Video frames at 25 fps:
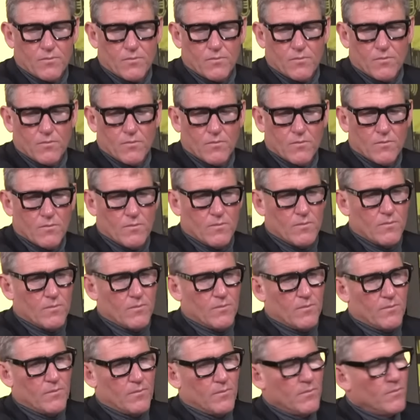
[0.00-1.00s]

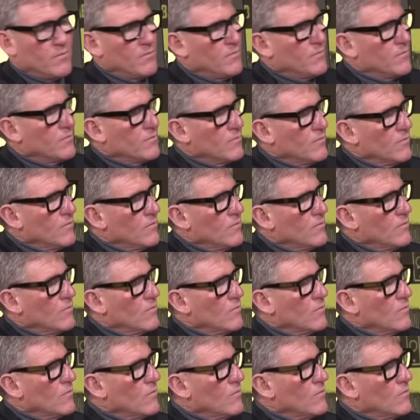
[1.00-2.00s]

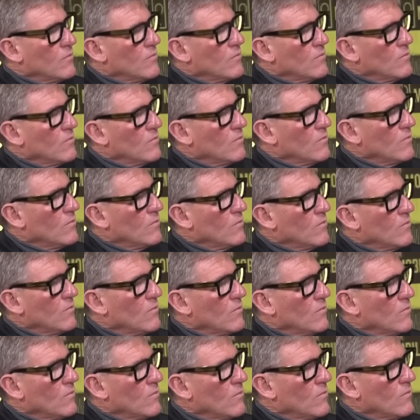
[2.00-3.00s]

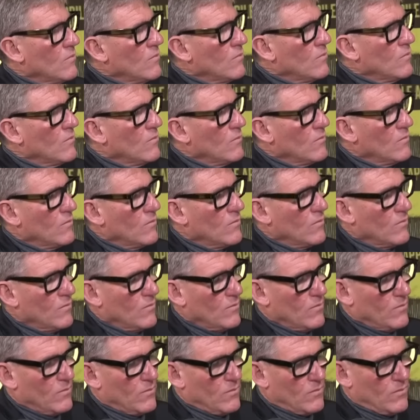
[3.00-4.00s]

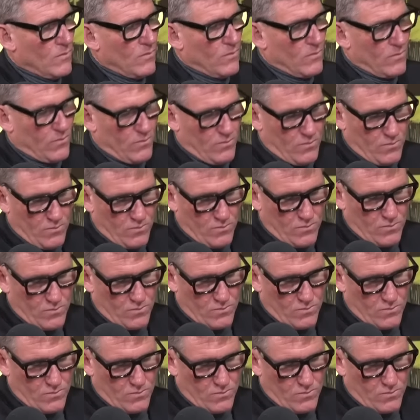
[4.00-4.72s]
The person shown says nothing.